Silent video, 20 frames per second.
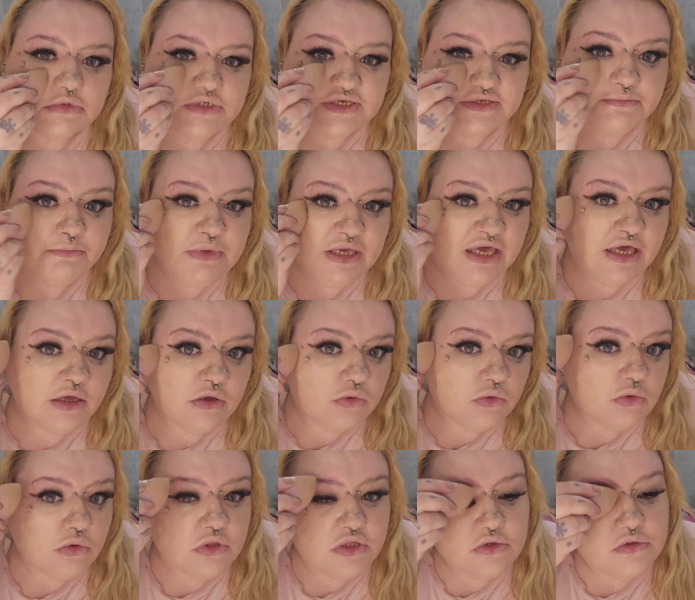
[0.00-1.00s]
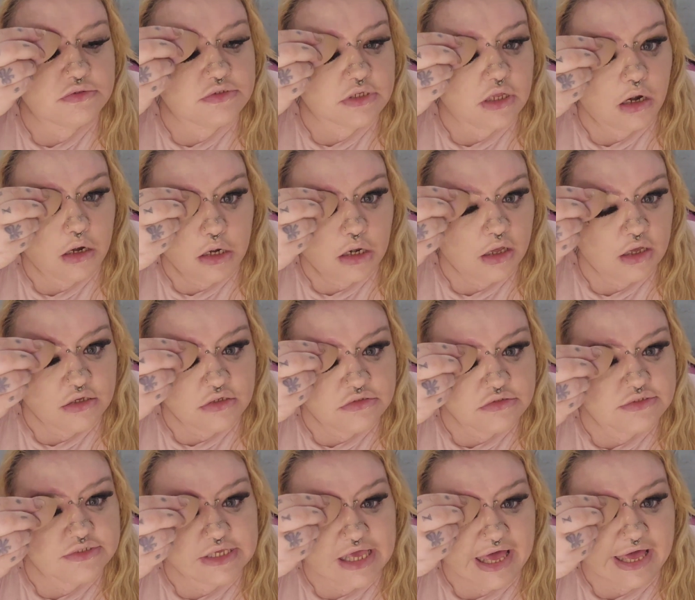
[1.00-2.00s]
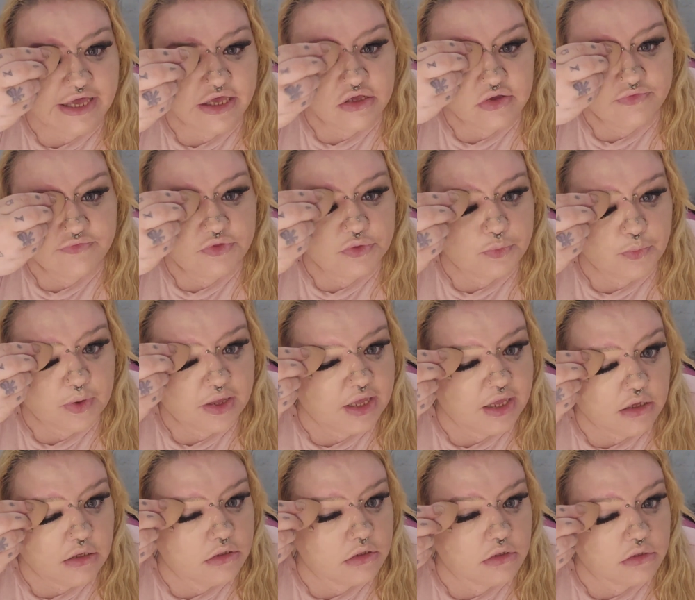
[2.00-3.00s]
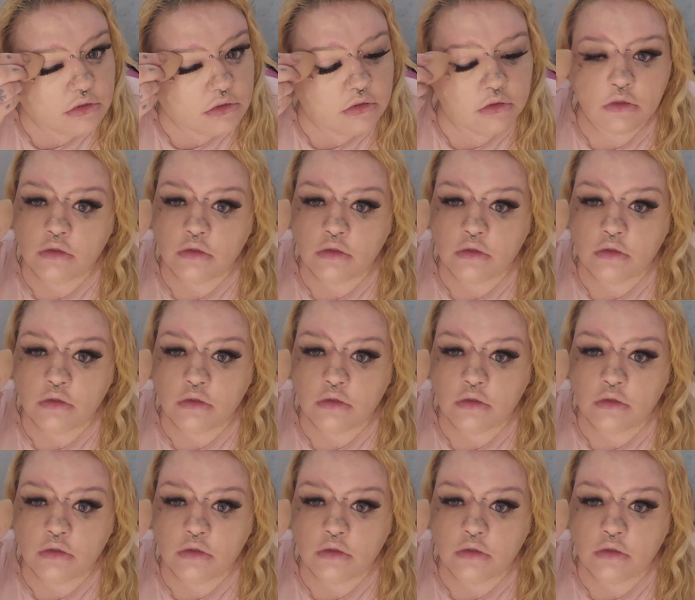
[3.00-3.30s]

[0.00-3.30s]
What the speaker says: smear all those lines out of the way